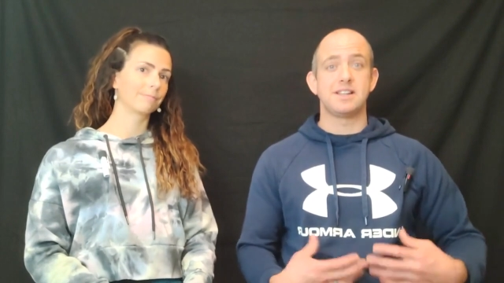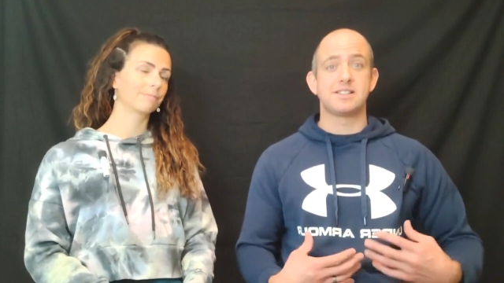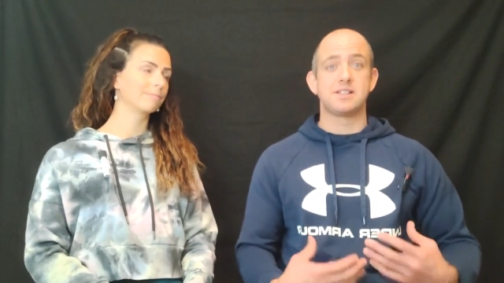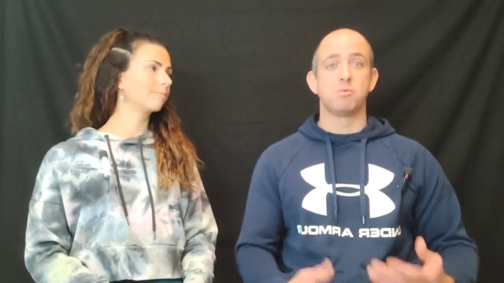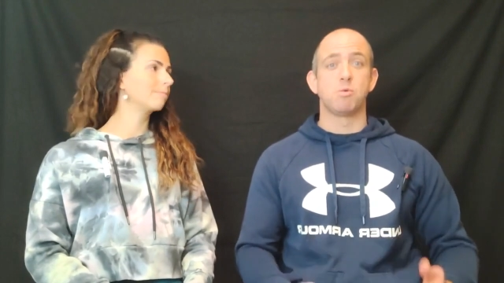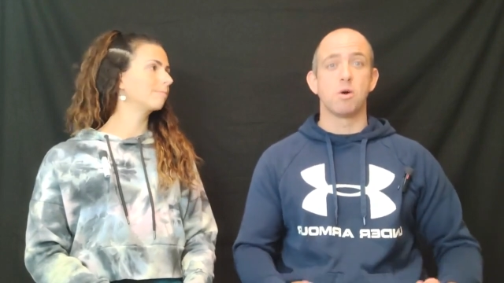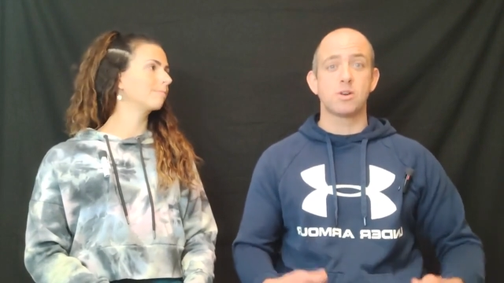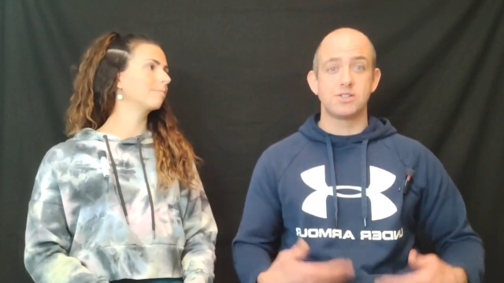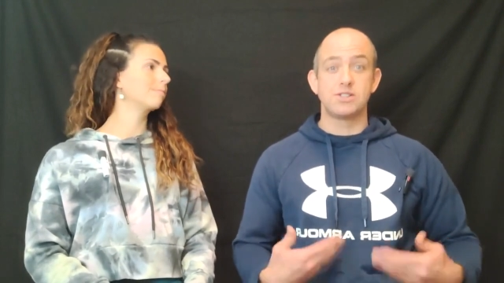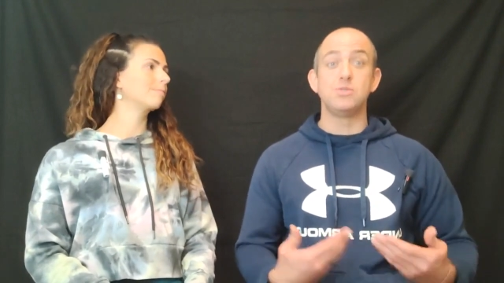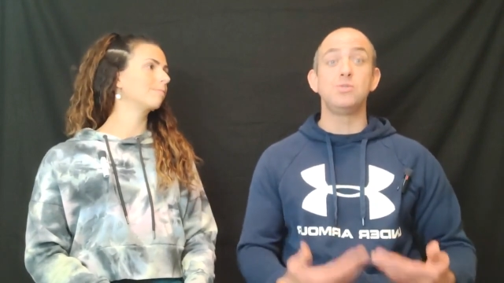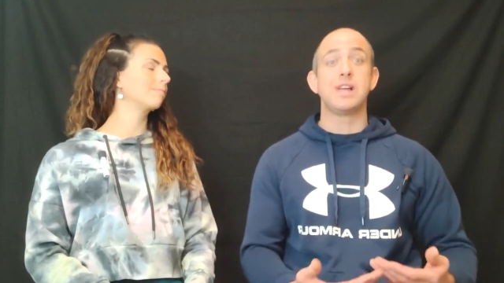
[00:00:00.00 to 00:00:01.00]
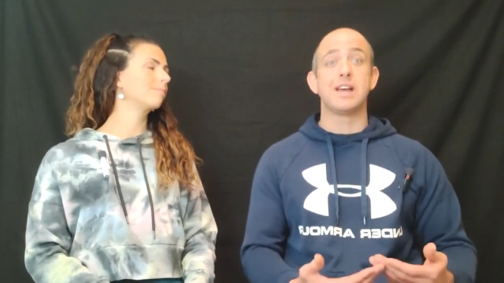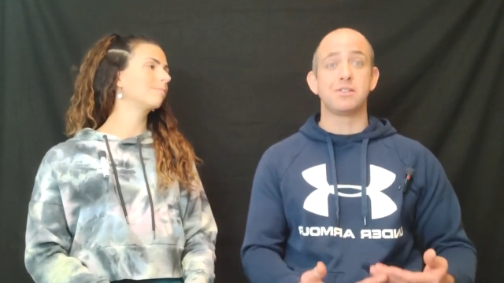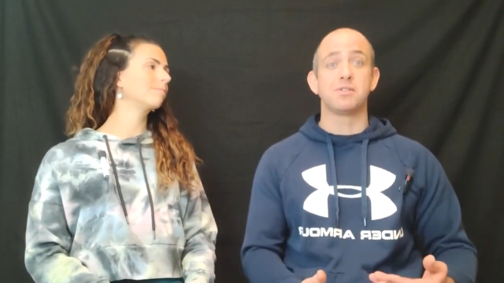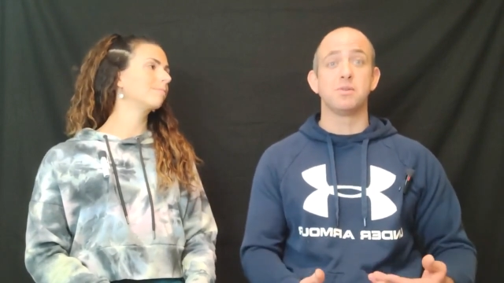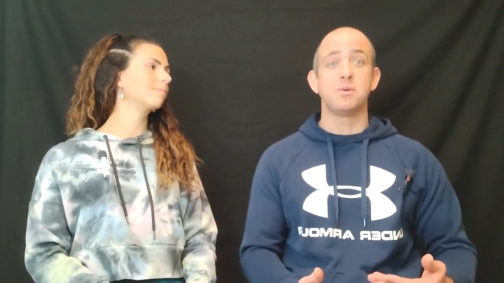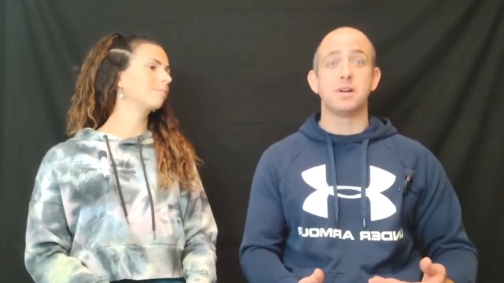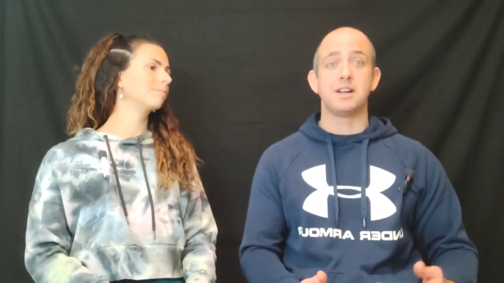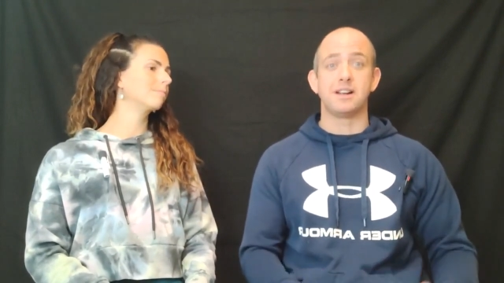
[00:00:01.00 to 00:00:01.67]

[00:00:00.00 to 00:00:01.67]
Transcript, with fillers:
Speaker 1: the work to get through it.